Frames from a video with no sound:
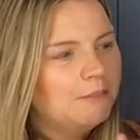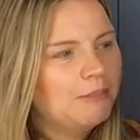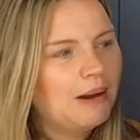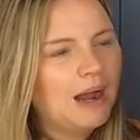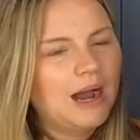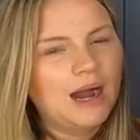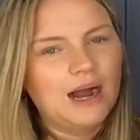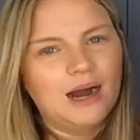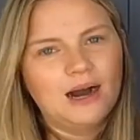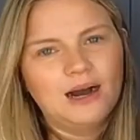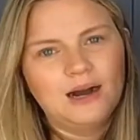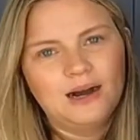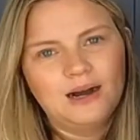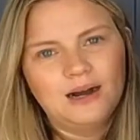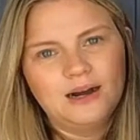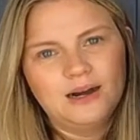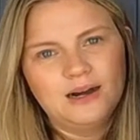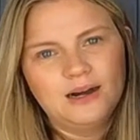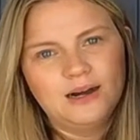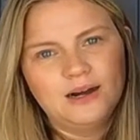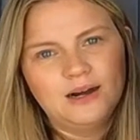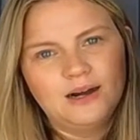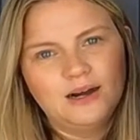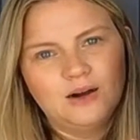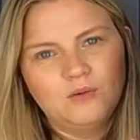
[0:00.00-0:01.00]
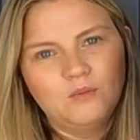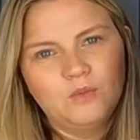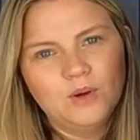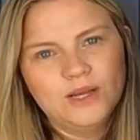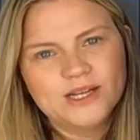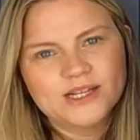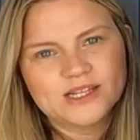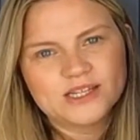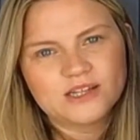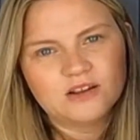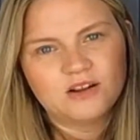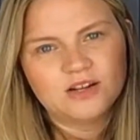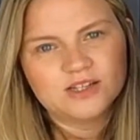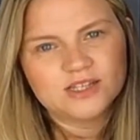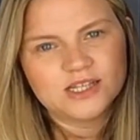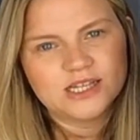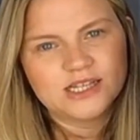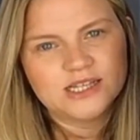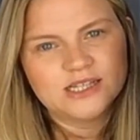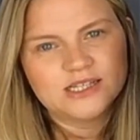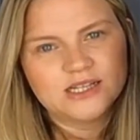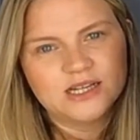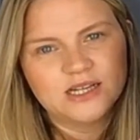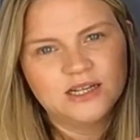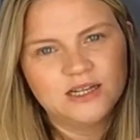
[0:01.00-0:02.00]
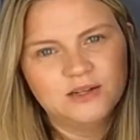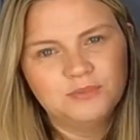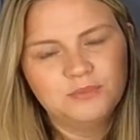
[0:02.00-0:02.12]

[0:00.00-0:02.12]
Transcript: But we decided,